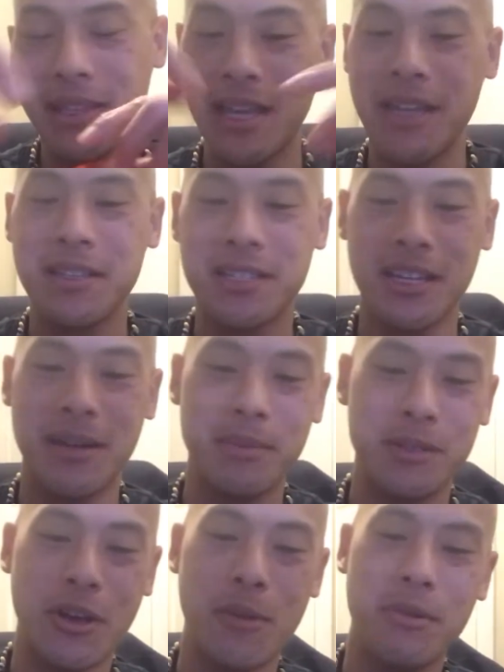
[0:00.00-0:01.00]
then some.
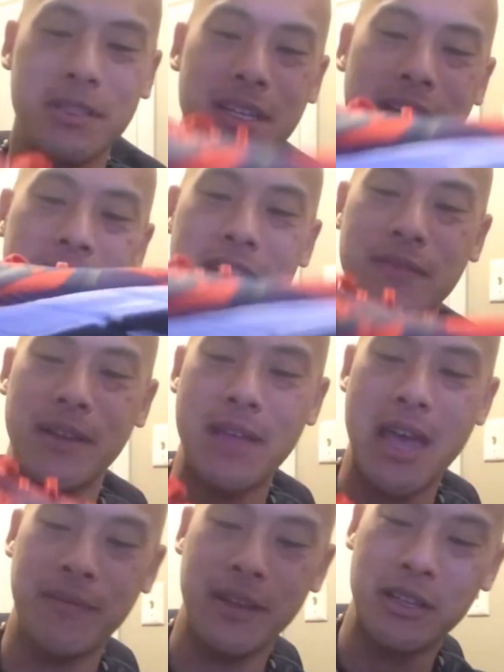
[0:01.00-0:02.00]
It's almost as if I've
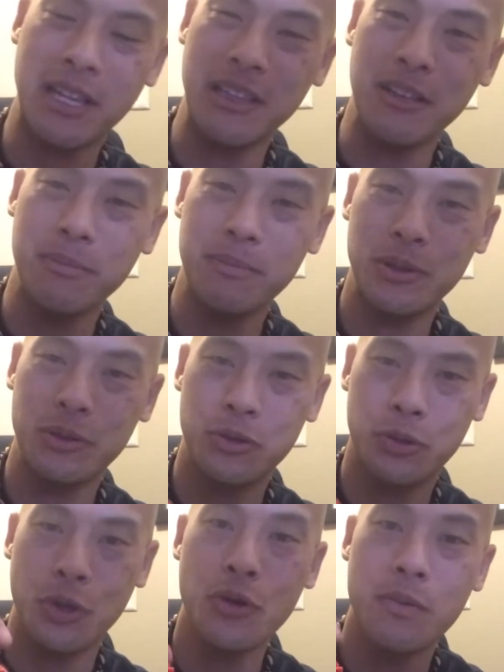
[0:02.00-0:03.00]
had like a little
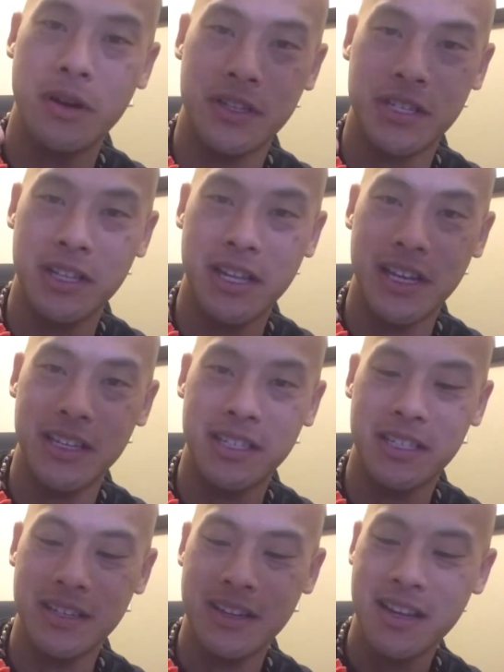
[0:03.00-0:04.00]
too much lace.